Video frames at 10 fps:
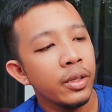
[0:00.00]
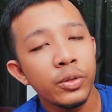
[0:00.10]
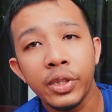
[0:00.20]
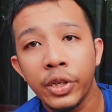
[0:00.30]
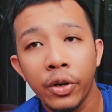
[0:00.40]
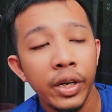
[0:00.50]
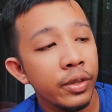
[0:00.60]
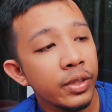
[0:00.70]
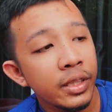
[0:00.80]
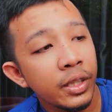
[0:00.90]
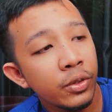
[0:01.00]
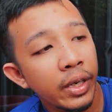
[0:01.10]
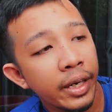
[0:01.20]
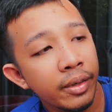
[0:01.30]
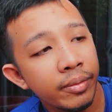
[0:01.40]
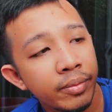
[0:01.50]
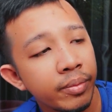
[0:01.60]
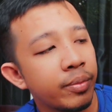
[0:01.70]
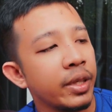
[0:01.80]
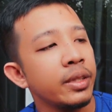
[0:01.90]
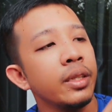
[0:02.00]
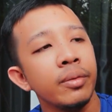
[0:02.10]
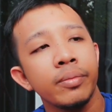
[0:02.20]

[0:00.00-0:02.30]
to secure it, you just need to like press here.